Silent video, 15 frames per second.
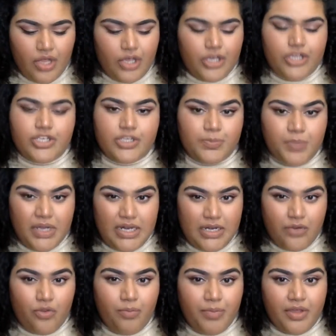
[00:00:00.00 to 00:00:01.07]
you just put a
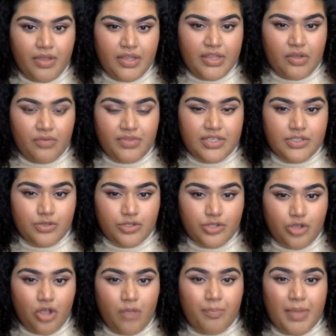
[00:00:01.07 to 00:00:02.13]
little bit of this on
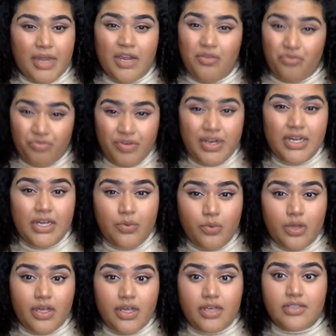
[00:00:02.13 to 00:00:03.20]
top and it really
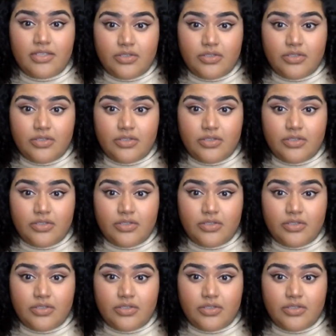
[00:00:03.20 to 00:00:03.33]
works.